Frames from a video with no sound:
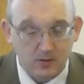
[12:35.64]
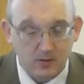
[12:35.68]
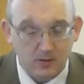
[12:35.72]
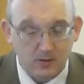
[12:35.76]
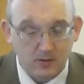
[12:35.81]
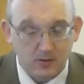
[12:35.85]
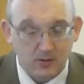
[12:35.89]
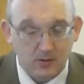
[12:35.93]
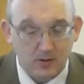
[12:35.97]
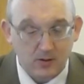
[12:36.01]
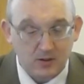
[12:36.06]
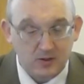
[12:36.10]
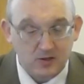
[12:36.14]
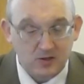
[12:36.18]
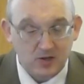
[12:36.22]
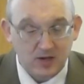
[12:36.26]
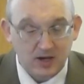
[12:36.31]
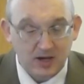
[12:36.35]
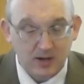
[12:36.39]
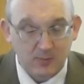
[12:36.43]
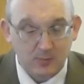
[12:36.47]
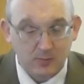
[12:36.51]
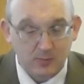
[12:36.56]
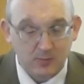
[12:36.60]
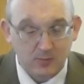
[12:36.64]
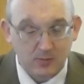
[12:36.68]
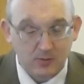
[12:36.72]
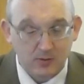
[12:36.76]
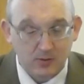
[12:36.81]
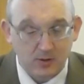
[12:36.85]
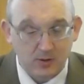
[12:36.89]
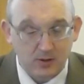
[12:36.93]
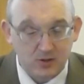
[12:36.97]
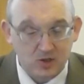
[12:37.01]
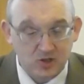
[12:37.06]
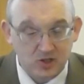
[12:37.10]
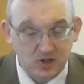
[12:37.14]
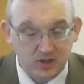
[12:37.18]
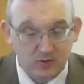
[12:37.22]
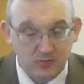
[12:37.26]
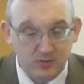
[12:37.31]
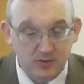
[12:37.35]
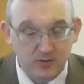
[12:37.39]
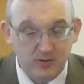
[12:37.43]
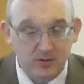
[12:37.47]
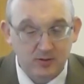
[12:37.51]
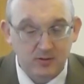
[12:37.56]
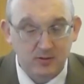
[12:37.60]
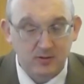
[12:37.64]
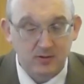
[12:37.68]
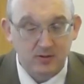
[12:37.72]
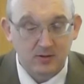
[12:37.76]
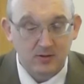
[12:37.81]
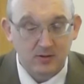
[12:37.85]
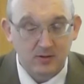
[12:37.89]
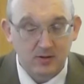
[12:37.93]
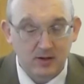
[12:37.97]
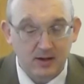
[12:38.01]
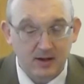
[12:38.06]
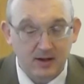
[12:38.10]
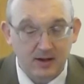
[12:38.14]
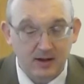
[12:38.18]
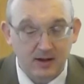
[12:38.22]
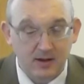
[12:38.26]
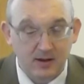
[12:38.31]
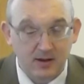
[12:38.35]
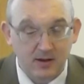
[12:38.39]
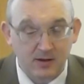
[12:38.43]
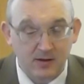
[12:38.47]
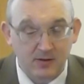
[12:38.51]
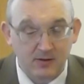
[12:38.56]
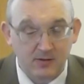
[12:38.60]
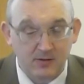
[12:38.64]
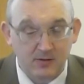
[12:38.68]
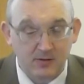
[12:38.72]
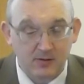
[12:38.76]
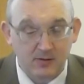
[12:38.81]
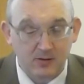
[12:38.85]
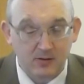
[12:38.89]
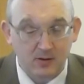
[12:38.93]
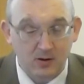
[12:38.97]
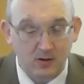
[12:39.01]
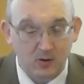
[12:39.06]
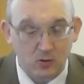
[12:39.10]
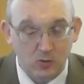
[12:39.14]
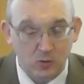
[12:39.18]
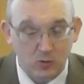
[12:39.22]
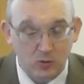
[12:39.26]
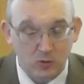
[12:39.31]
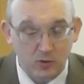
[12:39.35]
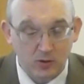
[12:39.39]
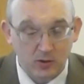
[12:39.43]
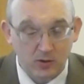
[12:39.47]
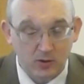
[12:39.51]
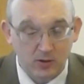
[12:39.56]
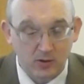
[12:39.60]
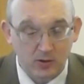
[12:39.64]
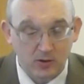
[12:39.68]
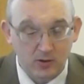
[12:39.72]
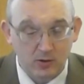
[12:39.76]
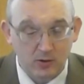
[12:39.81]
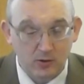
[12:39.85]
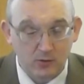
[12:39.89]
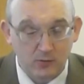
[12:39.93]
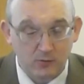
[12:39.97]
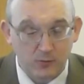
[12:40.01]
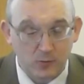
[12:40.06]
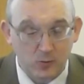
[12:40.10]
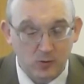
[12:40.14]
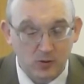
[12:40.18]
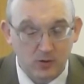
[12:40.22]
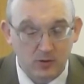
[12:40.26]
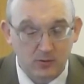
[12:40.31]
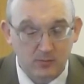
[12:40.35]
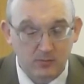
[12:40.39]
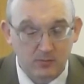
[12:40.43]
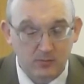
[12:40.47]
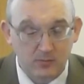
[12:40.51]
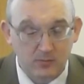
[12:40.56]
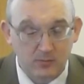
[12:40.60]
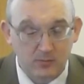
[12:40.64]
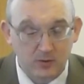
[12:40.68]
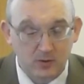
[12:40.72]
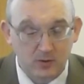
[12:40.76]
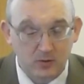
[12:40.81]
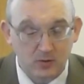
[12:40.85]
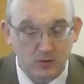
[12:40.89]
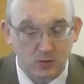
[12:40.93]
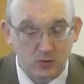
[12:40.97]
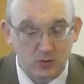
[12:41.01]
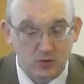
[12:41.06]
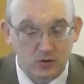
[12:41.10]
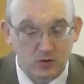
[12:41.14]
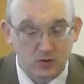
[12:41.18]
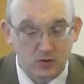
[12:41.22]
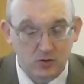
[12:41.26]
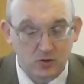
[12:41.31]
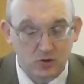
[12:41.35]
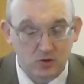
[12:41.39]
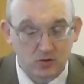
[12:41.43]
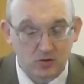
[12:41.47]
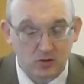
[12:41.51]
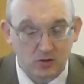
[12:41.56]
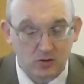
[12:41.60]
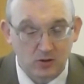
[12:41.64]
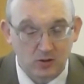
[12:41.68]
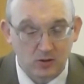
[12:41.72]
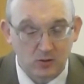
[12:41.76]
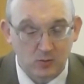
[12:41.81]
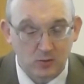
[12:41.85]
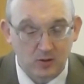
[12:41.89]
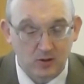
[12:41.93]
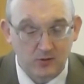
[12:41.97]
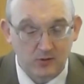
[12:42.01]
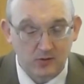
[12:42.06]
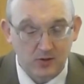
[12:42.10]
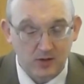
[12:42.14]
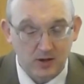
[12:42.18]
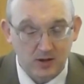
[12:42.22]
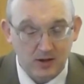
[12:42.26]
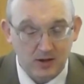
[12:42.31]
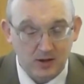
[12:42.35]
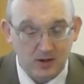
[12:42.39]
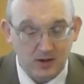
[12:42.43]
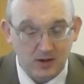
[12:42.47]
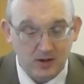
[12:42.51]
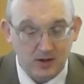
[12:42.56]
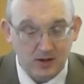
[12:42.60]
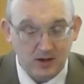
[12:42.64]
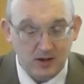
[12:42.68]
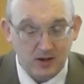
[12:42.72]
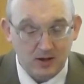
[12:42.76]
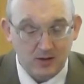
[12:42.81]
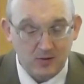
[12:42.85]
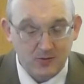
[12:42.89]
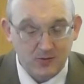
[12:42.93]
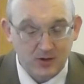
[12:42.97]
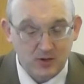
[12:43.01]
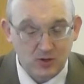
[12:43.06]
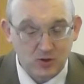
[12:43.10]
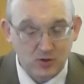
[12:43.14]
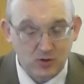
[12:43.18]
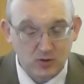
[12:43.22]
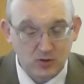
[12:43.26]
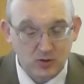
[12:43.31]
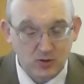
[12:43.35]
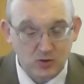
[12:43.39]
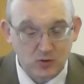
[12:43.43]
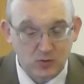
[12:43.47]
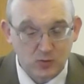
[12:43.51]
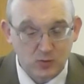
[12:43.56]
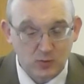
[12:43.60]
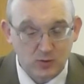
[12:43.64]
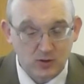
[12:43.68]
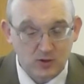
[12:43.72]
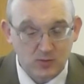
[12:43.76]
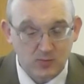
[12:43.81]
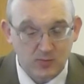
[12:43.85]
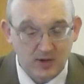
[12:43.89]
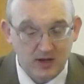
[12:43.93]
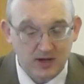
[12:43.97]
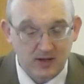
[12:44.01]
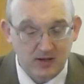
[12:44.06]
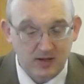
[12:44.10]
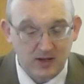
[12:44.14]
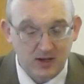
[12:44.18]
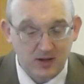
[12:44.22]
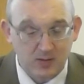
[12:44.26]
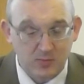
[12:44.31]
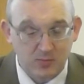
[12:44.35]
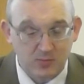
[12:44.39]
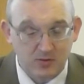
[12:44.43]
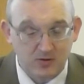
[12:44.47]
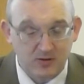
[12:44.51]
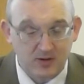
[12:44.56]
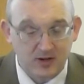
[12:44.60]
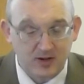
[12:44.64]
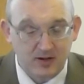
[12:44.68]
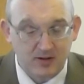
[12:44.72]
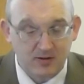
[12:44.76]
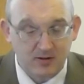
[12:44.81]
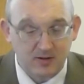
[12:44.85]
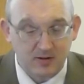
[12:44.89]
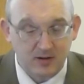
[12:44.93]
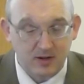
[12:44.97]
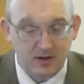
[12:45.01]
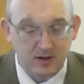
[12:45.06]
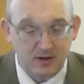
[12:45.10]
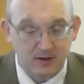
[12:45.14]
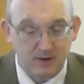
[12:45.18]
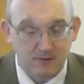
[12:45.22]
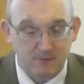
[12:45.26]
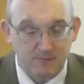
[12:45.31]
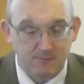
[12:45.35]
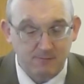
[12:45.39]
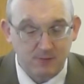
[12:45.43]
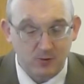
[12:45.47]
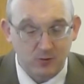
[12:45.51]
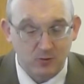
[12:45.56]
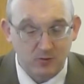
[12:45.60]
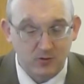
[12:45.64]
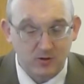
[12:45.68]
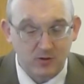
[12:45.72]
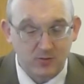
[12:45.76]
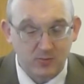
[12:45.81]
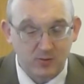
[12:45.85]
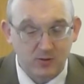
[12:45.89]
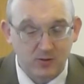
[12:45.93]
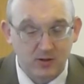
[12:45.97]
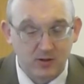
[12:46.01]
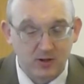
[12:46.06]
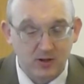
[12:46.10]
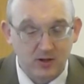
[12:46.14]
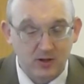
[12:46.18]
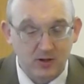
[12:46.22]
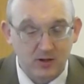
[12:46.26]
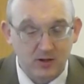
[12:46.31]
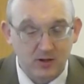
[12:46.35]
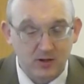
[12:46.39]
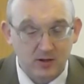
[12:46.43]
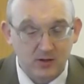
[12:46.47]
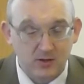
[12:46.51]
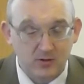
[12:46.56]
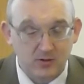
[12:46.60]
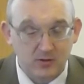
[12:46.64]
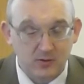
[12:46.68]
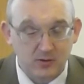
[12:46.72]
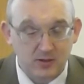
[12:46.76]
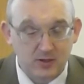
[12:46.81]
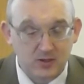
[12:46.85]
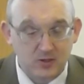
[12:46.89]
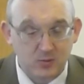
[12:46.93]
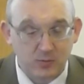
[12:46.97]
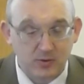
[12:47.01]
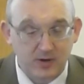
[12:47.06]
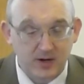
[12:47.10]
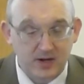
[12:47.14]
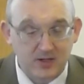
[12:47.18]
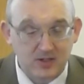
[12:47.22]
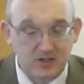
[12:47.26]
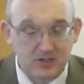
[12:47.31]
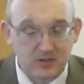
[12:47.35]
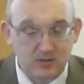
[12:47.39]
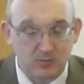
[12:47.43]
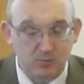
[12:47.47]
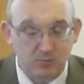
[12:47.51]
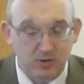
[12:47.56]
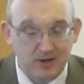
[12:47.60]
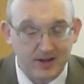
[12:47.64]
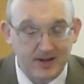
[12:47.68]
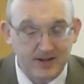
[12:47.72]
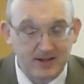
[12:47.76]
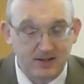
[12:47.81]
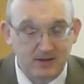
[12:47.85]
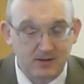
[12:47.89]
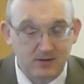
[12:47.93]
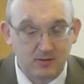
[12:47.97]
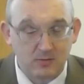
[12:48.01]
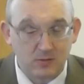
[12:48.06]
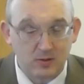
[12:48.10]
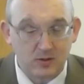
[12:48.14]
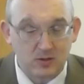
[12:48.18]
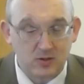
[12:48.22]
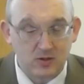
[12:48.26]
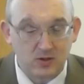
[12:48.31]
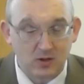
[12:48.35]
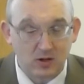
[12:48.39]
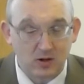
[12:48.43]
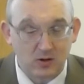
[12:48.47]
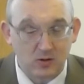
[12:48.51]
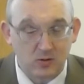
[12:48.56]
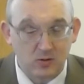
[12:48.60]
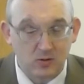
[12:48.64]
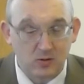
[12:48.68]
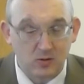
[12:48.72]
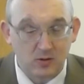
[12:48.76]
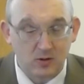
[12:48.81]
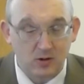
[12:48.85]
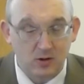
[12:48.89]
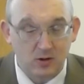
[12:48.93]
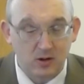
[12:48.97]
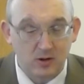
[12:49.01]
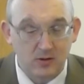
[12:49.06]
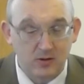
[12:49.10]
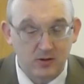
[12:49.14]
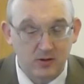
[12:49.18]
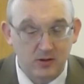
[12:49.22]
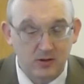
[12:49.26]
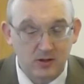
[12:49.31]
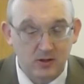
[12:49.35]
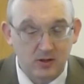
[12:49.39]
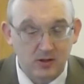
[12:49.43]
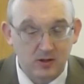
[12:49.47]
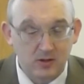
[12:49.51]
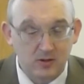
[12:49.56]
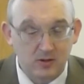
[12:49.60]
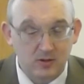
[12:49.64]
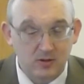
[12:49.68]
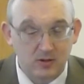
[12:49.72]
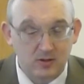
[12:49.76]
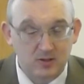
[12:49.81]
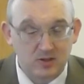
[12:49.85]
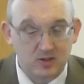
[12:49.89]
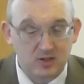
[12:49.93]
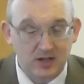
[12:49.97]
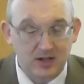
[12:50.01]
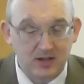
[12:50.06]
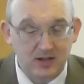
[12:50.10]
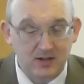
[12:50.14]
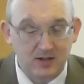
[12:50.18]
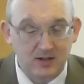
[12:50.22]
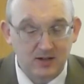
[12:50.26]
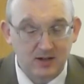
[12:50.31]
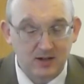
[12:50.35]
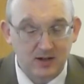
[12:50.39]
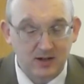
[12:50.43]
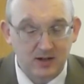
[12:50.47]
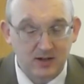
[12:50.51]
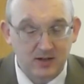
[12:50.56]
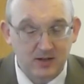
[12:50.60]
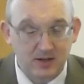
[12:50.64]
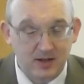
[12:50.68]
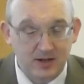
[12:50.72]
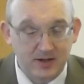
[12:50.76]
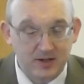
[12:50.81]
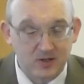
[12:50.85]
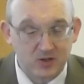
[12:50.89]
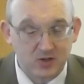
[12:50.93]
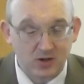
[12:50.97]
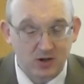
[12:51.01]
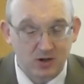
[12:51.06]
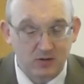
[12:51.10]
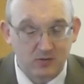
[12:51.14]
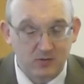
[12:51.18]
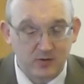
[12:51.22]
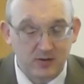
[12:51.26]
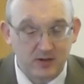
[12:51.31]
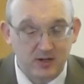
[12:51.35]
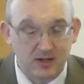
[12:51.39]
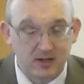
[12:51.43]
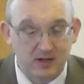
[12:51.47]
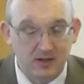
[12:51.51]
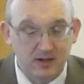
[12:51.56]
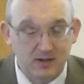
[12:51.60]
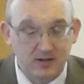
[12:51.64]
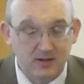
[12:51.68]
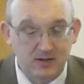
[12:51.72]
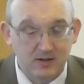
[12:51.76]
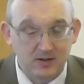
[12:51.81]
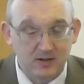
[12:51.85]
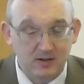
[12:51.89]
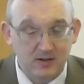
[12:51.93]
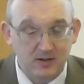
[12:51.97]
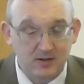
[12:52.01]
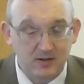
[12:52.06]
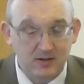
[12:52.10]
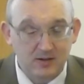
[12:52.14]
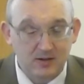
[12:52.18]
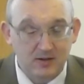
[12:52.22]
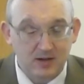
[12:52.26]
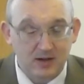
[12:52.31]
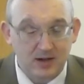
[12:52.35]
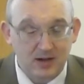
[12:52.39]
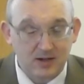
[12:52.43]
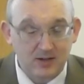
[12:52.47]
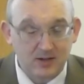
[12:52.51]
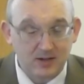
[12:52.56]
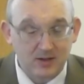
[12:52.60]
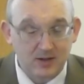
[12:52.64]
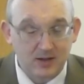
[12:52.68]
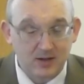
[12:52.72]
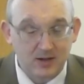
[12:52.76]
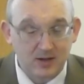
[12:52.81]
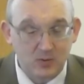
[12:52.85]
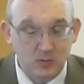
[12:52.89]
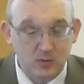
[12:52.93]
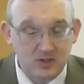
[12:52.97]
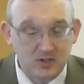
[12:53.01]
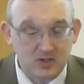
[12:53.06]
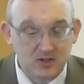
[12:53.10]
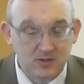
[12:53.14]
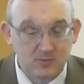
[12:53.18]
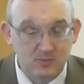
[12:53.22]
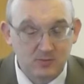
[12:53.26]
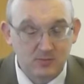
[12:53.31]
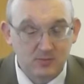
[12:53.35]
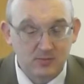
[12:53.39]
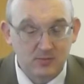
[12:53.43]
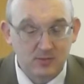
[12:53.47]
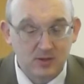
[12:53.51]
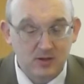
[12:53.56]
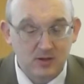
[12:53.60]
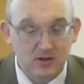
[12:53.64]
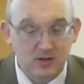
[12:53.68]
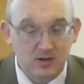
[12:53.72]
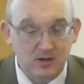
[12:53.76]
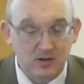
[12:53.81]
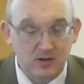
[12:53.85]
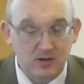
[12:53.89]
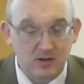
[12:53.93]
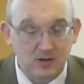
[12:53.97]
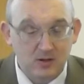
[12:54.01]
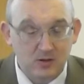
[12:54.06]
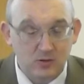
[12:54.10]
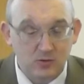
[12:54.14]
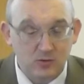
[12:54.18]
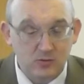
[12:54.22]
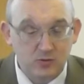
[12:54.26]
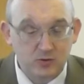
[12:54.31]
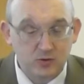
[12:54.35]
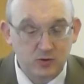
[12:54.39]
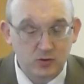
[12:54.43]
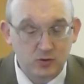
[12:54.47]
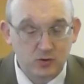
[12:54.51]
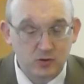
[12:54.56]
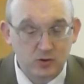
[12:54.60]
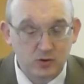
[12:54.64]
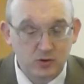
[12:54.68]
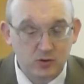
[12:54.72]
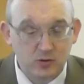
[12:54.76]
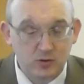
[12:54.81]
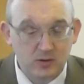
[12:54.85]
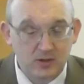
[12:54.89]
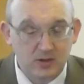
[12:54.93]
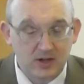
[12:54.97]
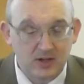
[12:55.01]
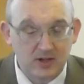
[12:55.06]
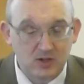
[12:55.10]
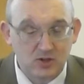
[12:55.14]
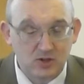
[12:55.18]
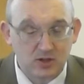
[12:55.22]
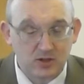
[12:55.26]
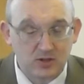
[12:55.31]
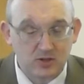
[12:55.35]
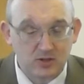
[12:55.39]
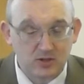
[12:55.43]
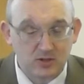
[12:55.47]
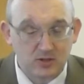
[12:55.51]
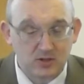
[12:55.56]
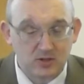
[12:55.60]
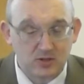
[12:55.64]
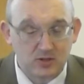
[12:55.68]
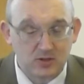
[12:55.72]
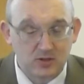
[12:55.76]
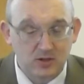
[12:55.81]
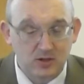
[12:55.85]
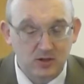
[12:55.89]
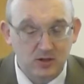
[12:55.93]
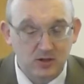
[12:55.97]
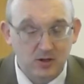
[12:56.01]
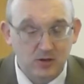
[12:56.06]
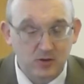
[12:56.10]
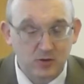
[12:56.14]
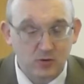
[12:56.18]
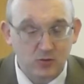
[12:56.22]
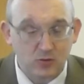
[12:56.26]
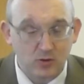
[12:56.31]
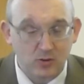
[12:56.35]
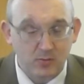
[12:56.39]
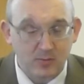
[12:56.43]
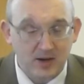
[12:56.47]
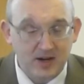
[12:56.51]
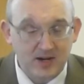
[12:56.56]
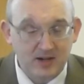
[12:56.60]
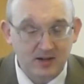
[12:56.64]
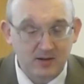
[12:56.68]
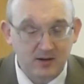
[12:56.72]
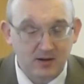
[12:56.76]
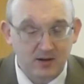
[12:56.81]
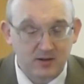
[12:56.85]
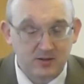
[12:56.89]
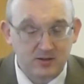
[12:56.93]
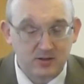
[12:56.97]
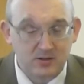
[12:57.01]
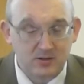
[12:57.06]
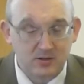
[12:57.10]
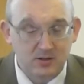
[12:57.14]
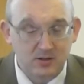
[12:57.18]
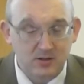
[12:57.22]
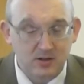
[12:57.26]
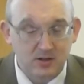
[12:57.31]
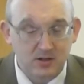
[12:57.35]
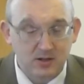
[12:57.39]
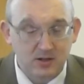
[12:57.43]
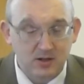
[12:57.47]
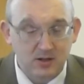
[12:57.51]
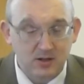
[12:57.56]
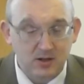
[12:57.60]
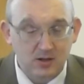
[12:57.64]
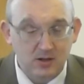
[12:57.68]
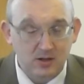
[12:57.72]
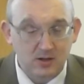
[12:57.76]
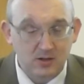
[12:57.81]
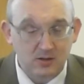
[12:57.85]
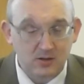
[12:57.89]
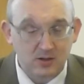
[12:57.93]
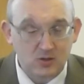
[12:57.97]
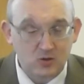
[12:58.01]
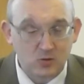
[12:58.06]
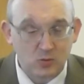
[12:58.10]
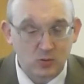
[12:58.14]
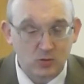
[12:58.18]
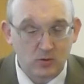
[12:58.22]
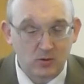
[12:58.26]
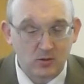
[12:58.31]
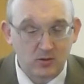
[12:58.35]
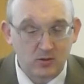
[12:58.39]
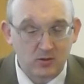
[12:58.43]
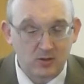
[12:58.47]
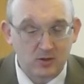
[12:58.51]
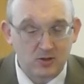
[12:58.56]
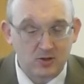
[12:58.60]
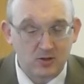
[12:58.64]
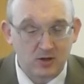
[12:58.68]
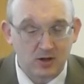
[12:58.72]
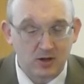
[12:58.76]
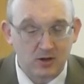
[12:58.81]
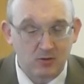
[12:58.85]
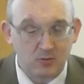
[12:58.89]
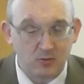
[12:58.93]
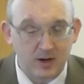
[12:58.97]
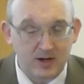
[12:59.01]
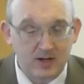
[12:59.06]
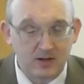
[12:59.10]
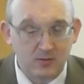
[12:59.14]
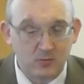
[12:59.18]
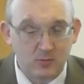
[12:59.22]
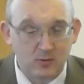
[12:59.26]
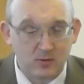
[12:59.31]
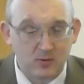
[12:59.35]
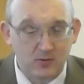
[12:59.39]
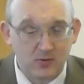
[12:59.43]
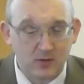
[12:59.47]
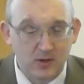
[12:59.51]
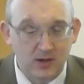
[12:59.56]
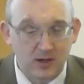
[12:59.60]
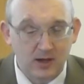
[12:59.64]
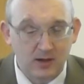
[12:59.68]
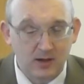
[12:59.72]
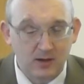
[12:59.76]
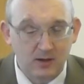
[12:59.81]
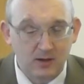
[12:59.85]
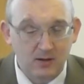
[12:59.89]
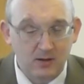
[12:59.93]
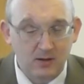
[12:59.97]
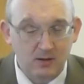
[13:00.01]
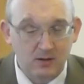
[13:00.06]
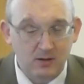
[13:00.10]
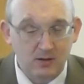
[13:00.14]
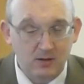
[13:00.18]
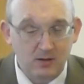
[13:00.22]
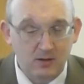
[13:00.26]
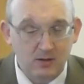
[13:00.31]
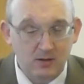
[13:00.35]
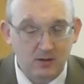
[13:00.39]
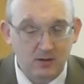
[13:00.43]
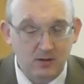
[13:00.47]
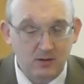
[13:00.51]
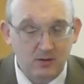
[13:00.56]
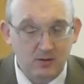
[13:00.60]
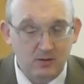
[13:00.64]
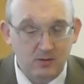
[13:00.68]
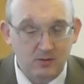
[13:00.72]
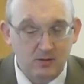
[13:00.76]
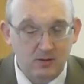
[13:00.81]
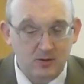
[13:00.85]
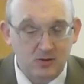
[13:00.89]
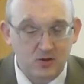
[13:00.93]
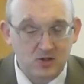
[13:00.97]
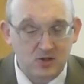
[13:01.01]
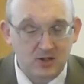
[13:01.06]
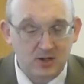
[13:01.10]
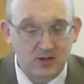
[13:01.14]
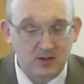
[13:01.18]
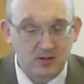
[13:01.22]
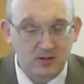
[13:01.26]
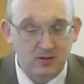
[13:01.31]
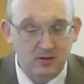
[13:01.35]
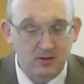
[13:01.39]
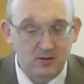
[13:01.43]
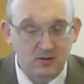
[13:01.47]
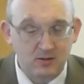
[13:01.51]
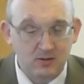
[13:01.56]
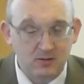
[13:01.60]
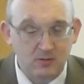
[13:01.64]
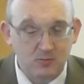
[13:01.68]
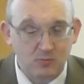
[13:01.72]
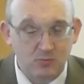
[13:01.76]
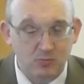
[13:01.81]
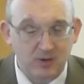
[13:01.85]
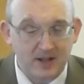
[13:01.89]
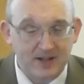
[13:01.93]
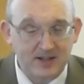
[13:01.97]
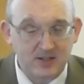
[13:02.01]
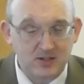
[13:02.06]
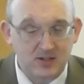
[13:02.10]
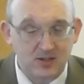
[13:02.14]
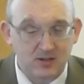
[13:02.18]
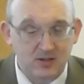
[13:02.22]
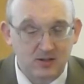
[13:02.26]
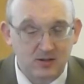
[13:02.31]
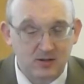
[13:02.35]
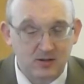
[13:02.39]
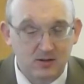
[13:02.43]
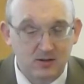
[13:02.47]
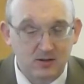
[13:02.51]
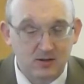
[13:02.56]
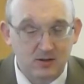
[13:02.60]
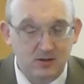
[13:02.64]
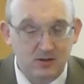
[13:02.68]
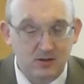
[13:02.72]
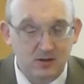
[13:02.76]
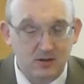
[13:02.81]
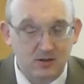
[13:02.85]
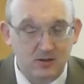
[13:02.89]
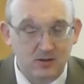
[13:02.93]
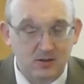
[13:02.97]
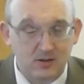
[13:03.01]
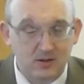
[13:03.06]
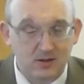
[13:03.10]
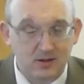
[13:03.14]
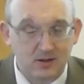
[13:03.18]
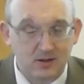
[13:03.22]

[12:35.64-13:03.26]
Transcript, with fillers: that thou hast kept our children and our older folk and those who struggle with health issues which make them particularly vulnerable to this present blight, which thou, O God, dost send in thy sovereignty and in thy wisdom, and also too in thy justice, to remind us that this world is not right with thee, that sin blights it, that thy